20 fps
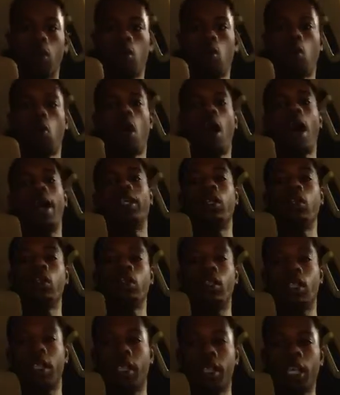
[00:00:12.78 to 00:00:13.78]
why you
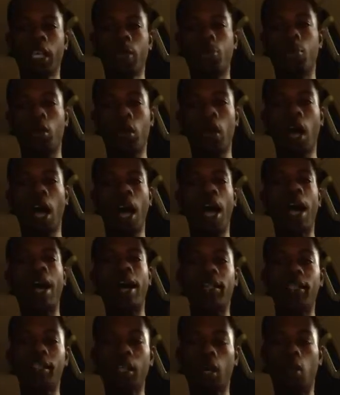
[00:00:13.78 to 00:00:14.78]
should keep your
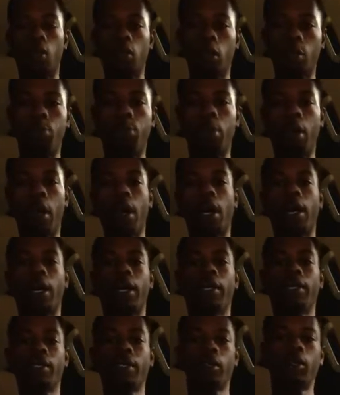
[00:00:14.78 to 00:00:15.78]
eyes on the
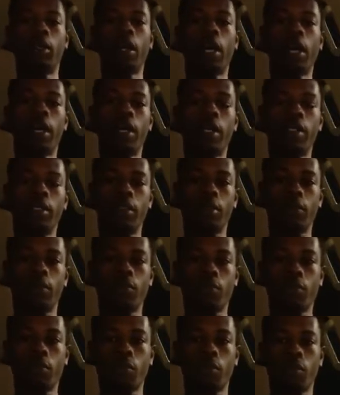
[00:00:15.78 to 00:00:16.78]
prize, you guys.
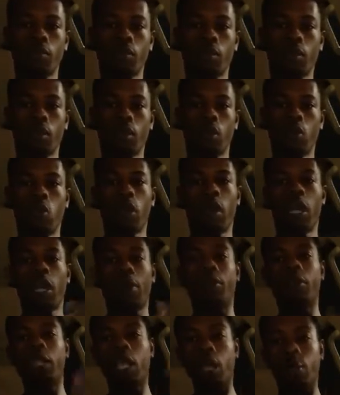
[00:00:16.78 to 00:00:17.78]

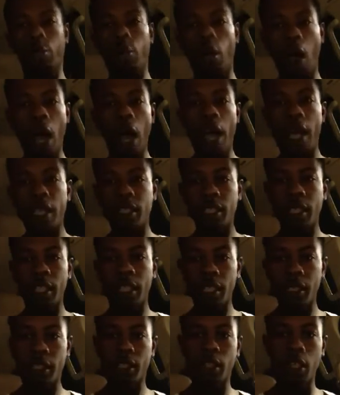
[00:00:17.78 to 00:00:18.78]
Whatever that prize
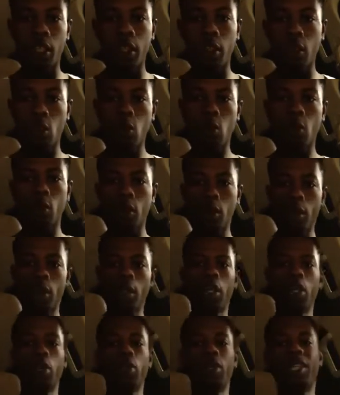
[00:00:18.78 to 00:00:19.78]
is to you,
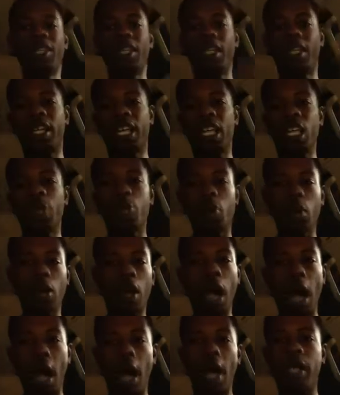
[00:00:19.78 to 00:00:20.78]
you need to keep your
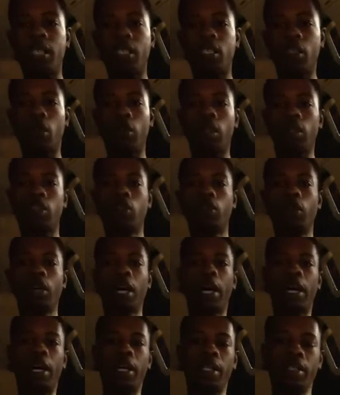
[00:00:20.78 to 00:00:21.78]
eyes on it, you
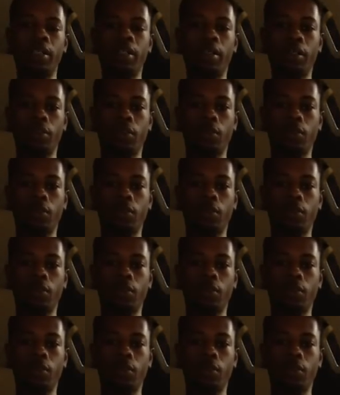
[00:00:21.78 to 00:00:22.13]
guys.